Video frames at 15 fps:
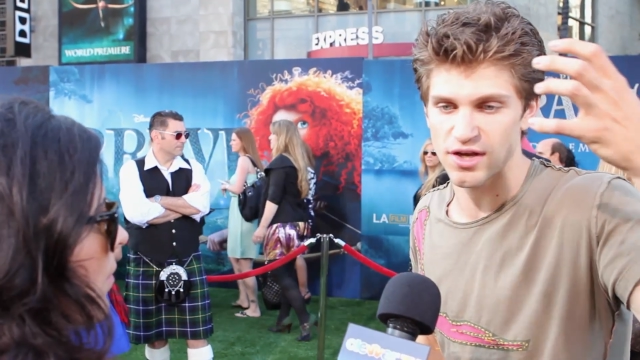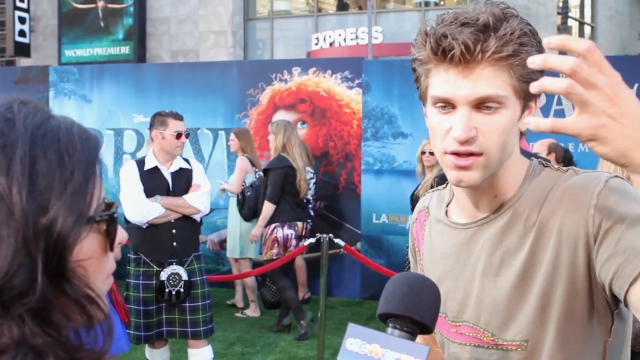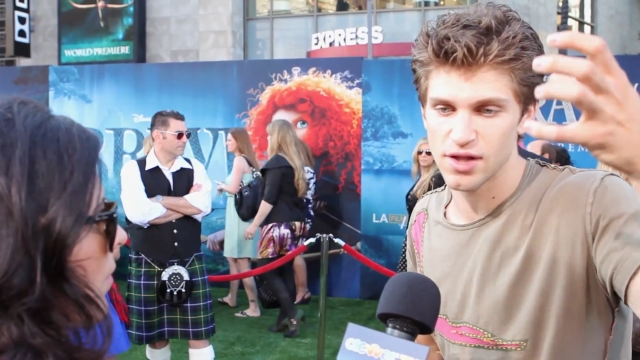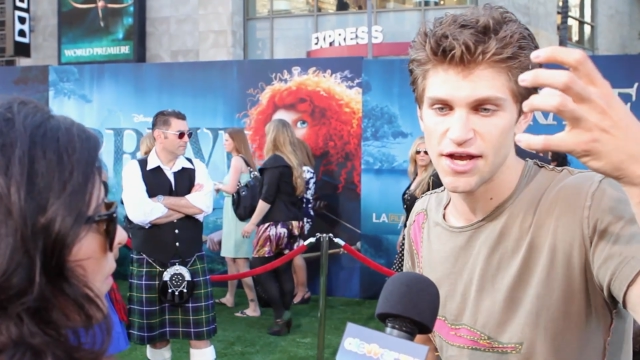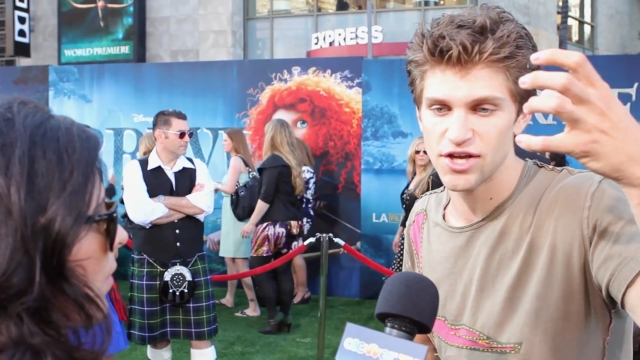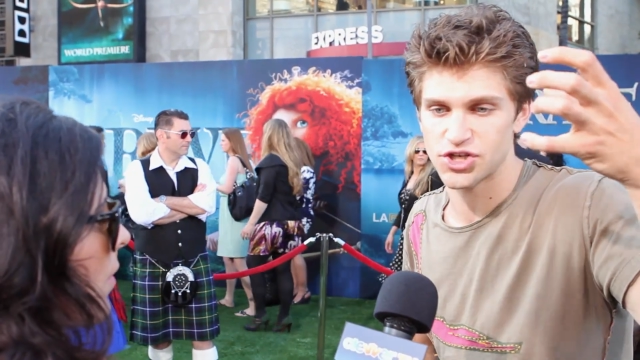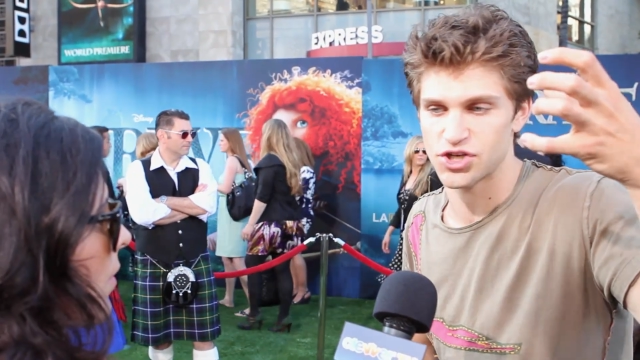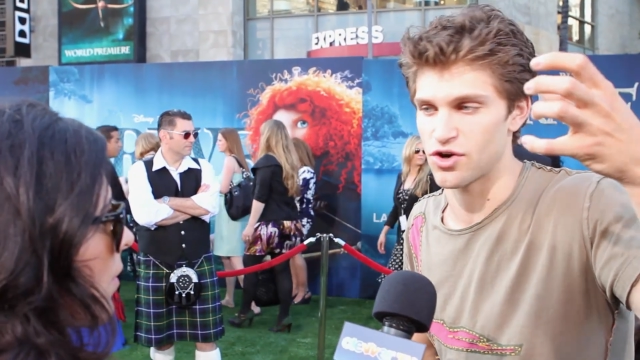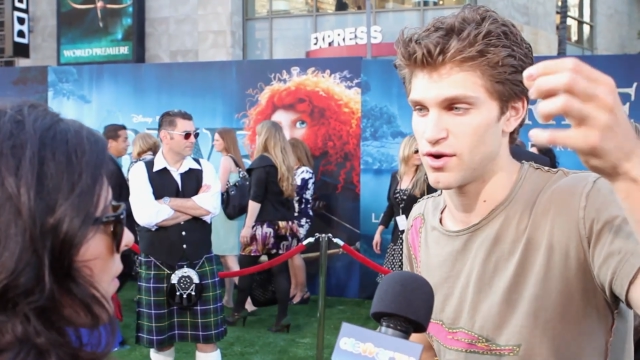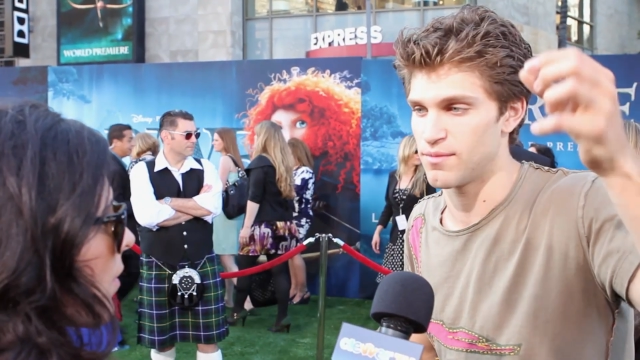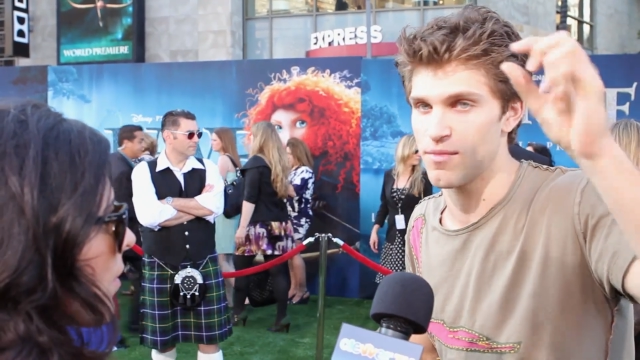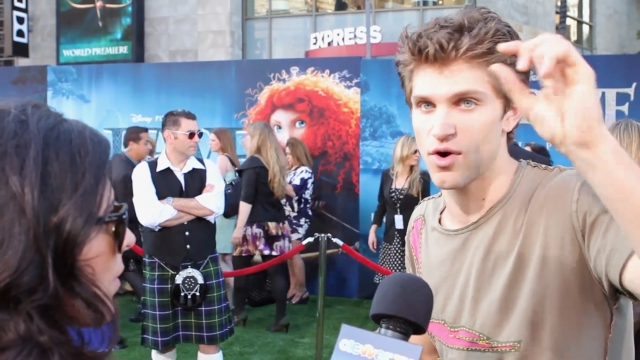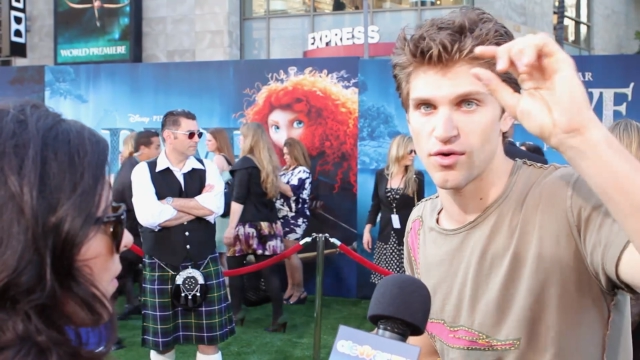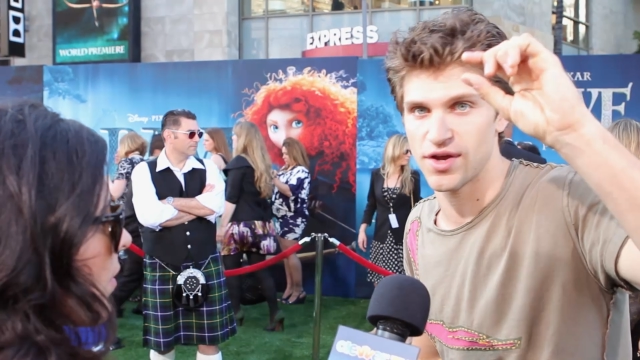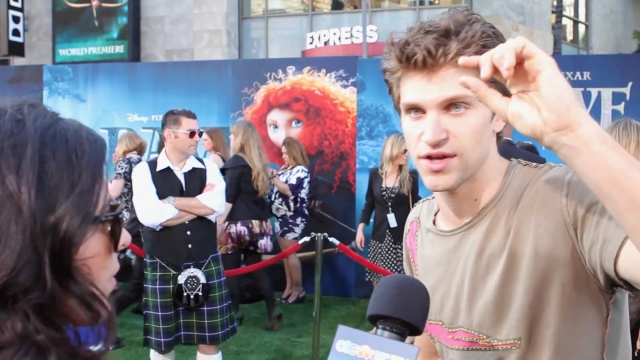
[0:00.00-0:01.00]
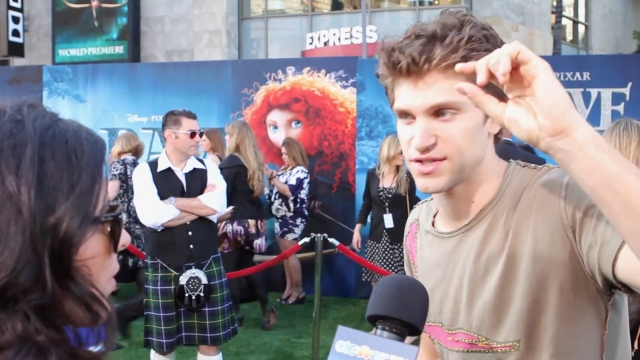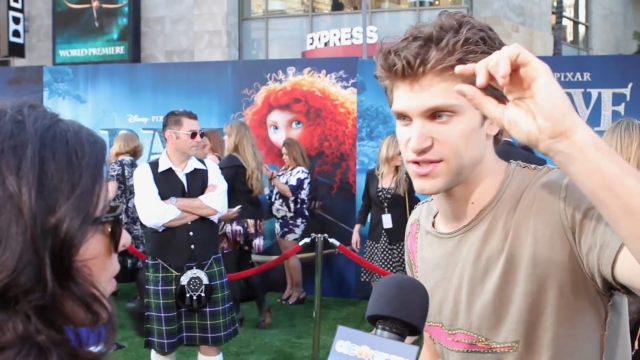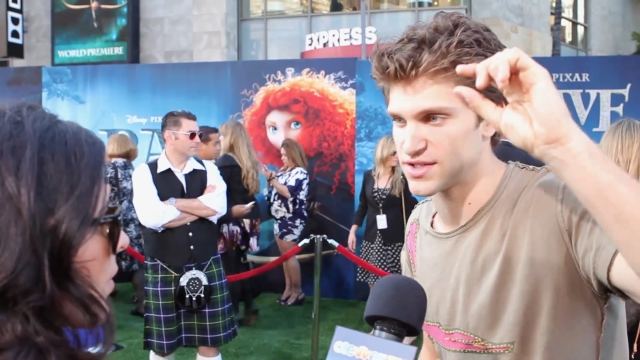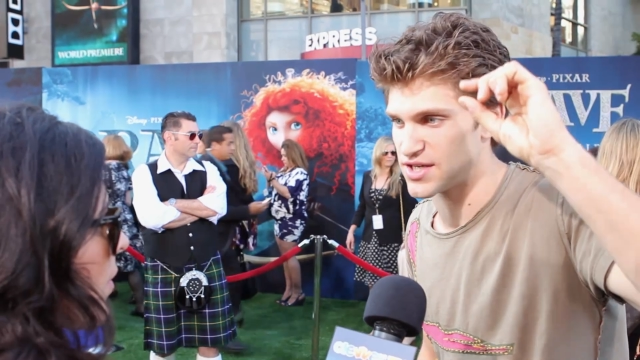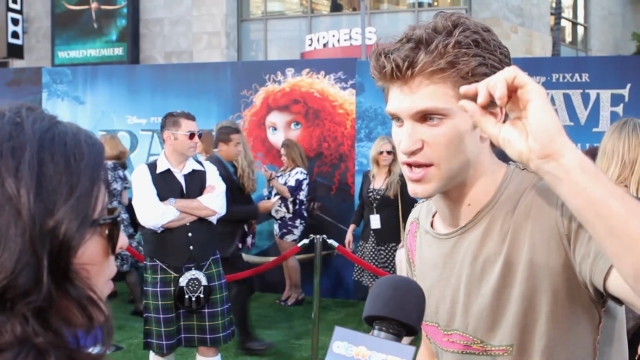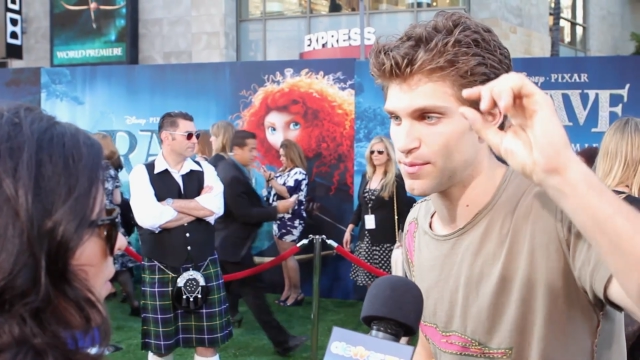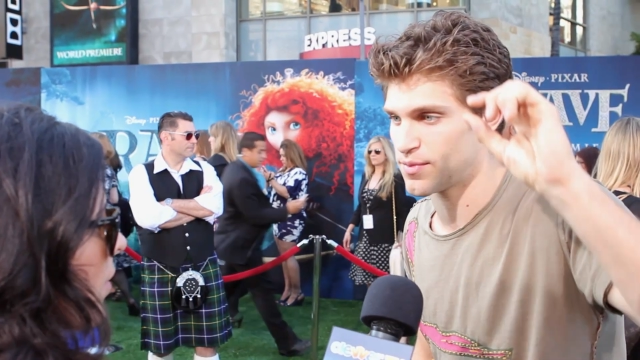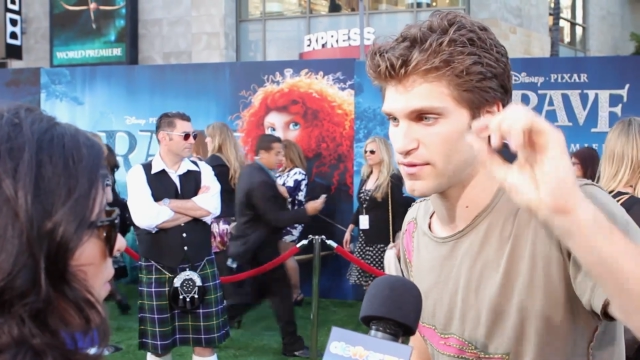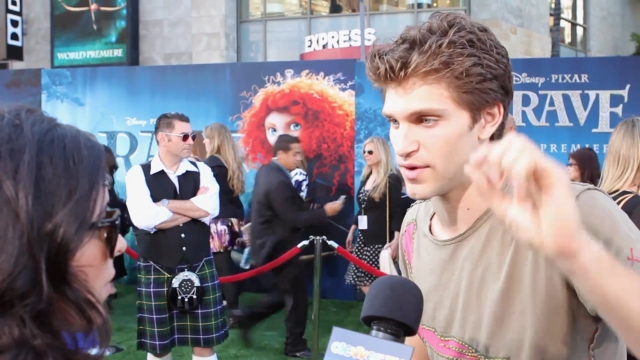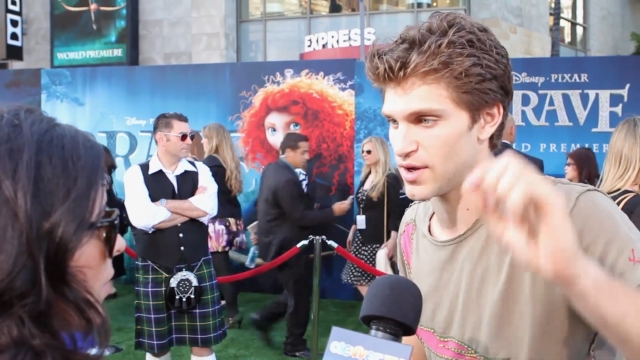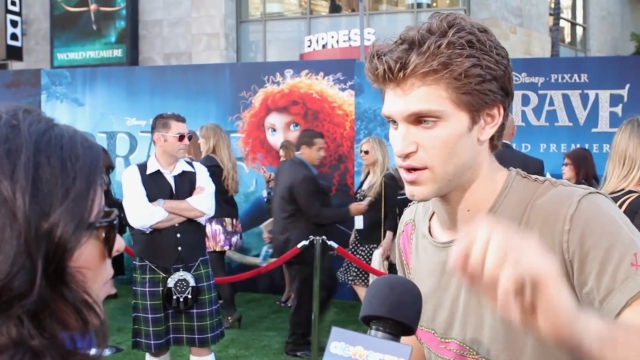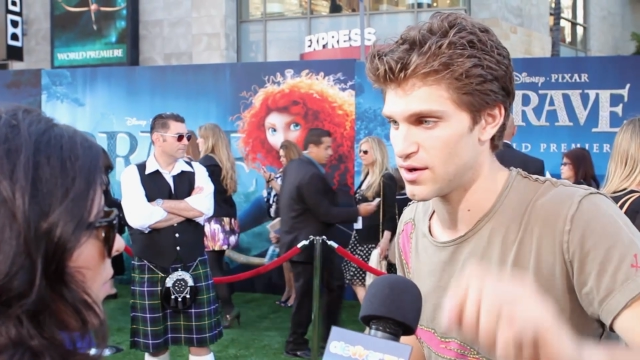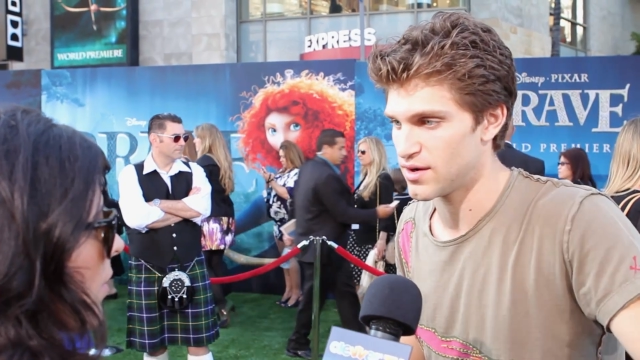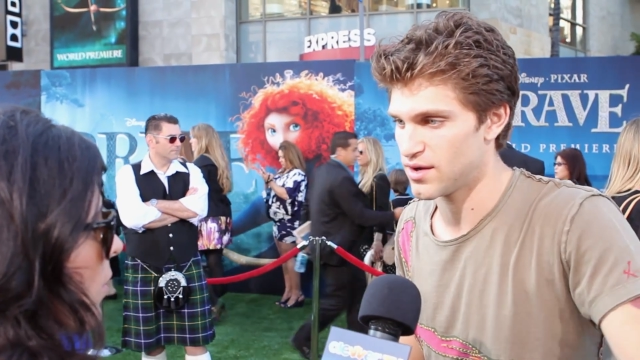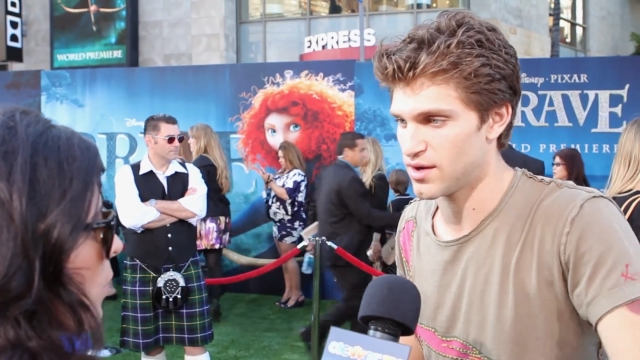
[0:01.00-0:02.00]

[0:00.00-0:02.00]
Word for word: a glacier and Mona is the tip of it,